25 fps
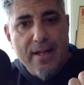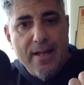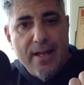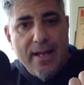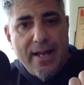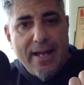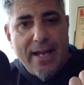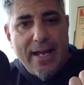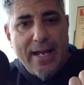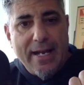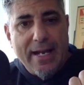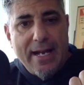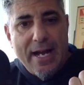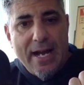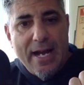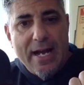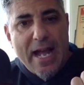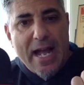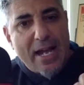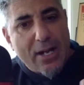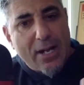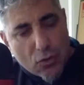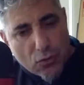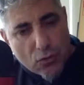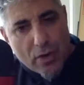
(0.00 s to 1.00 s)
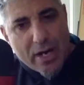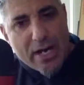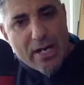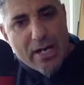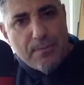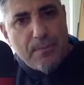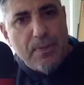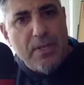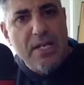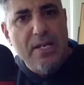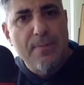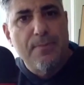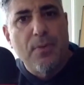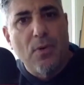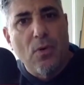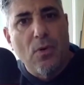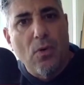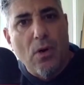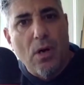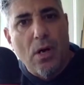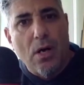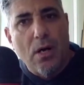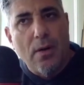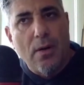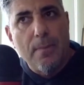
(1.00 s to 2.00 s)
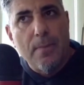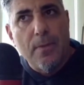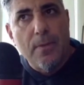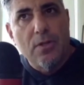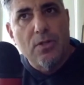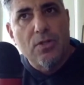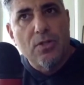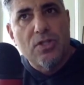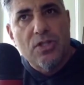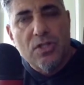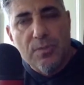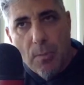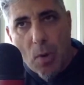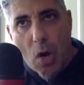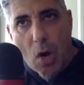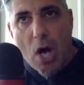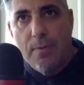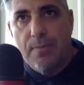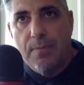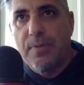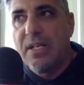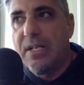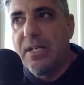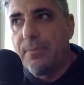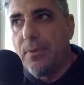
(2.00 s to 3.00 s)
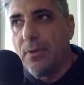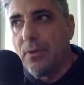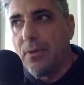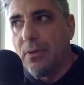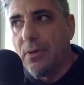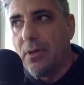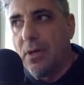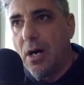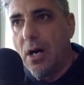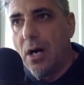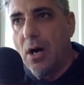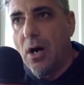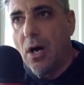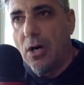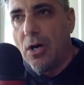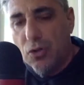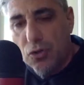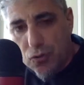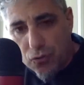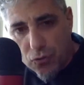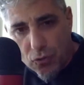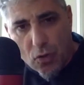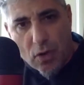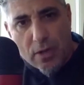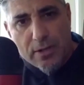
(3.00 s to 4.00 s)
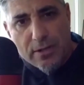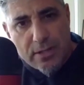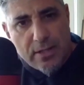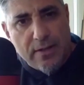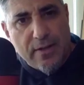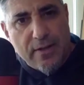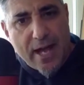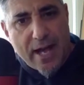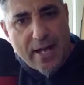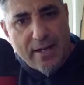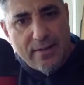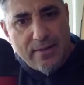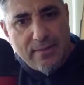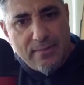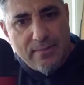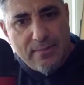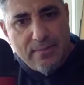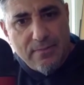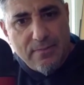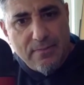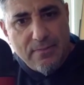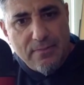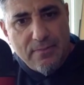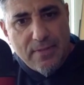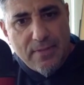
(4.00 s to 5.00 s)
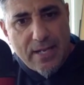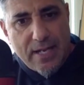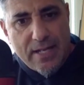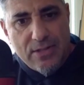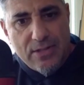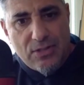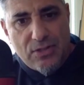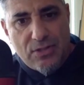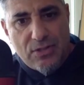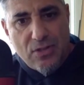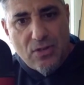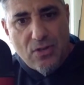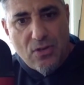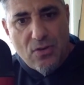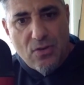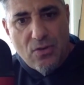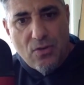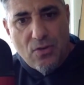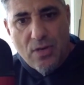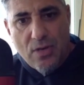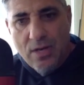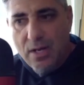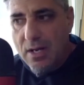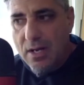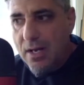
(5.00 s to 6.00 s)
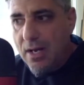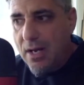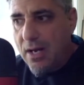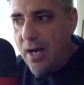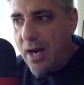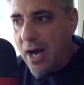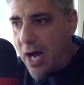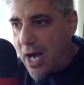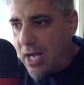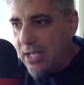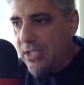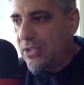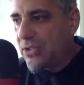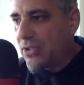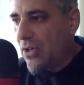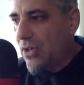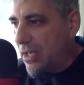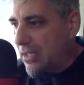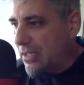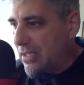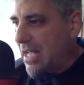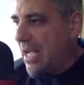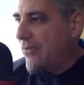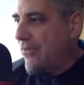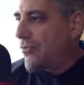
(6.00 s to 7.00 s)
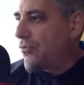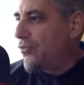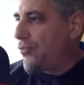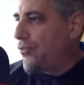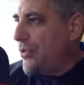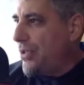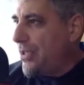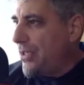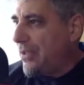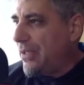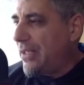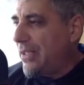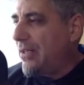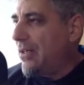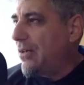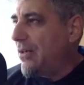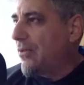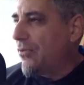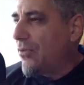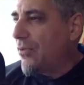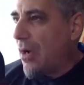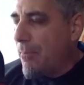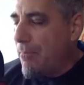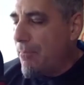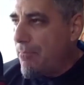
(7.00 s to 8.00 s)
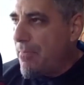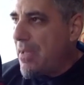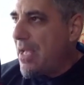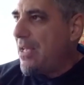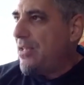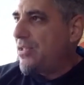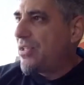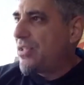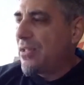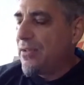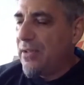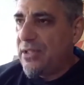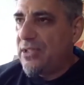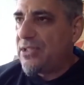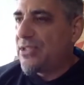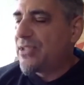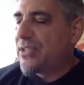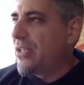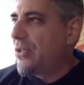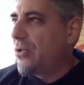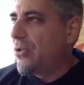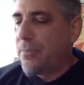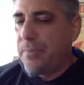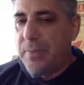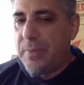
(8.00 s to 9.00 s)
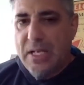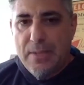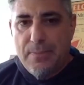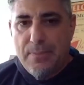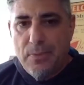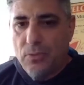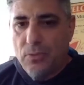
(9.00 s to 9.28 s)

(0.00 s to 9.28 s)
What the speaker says: And great people, smart people are drawn to that. And so I started to have really amazingly skilled people